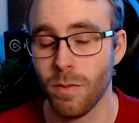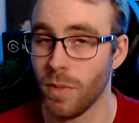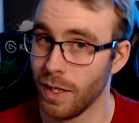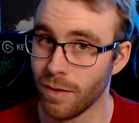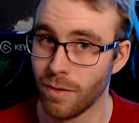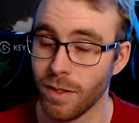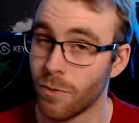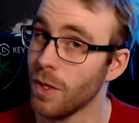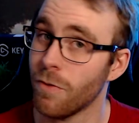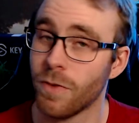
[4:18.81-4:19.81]
please. It's
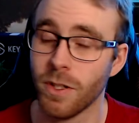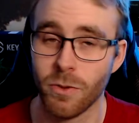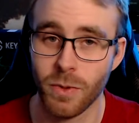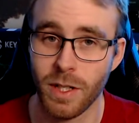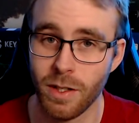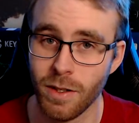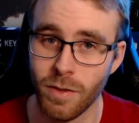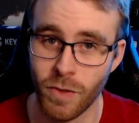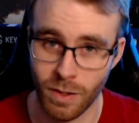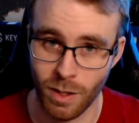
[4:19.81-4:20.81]
really fun to read
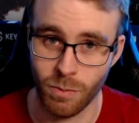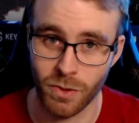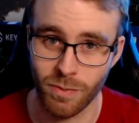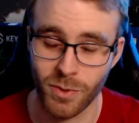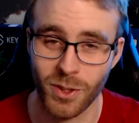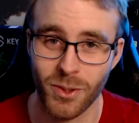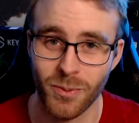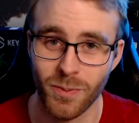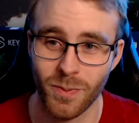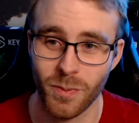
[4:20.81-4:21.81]
if it helps, so
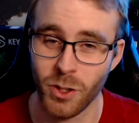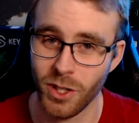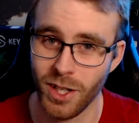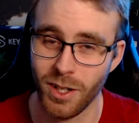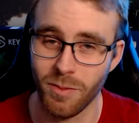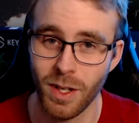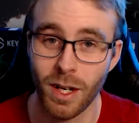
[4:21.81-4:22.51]
appreciate it.